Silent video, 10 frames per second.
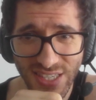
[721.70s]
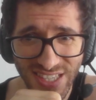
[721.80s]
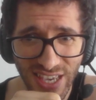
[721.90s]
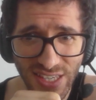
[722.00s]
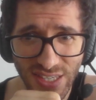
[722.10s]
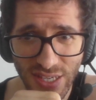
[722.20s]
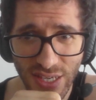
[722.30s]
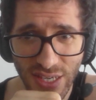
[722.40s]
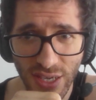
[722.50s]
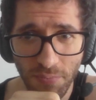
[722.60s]
6
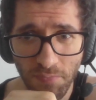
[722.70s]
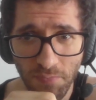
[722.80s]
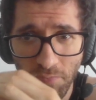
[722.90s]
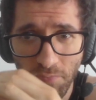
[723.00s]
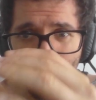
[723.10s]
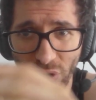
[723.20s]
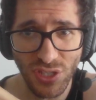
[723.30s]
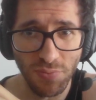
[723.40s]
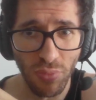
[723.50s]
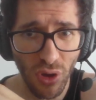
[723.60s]

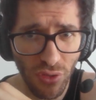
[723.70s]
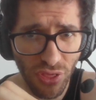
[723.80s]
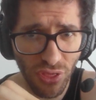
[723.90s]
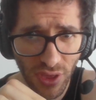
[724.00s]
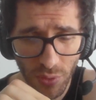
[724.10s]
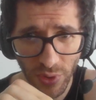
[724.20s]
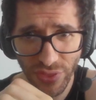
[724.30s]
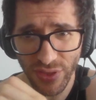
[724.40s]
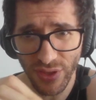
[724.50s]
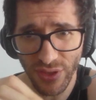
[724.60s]
points both,
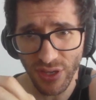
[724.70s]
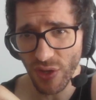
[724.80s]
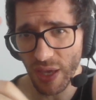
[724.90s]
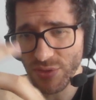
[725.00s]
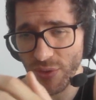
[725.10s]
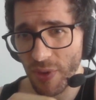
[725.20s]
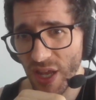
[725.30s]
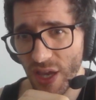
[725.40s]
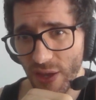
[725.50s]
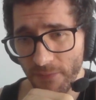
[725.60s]
with 2 games
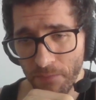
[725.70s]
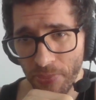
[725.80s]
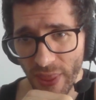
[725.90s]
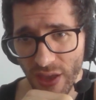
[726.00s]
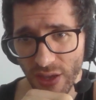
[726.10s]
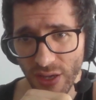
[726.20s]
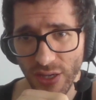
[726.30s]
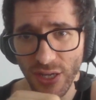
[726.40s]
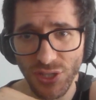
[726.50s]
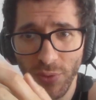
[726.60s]
remaining.
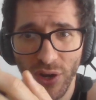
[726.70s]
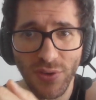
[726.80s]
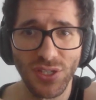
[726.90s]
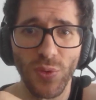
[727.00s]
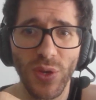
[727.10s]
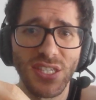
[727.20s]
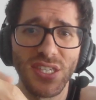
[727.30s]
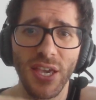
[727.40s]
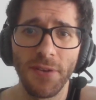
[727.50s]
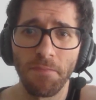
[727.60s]
Tomorrow is a rest
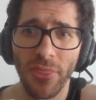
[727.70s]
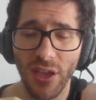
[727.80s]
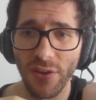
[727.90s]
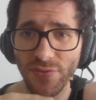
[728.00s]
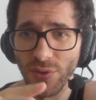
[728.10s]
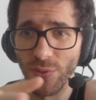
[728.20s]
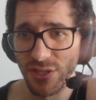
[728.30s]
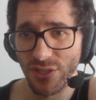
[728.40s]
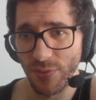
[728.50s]
day. Afterwards,